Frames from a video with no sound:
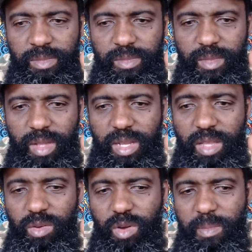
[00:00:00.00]
And then
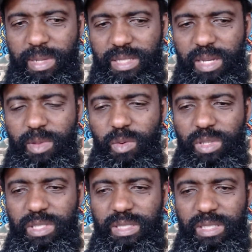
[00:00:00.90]
you come and tell me
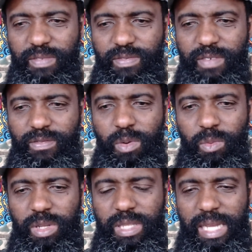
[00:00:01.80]
what is different from
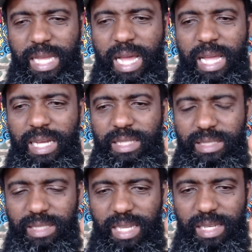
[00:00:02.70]
what the guy has
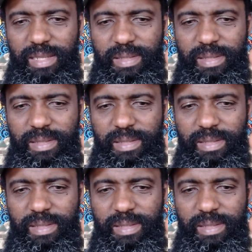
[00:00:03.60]
said.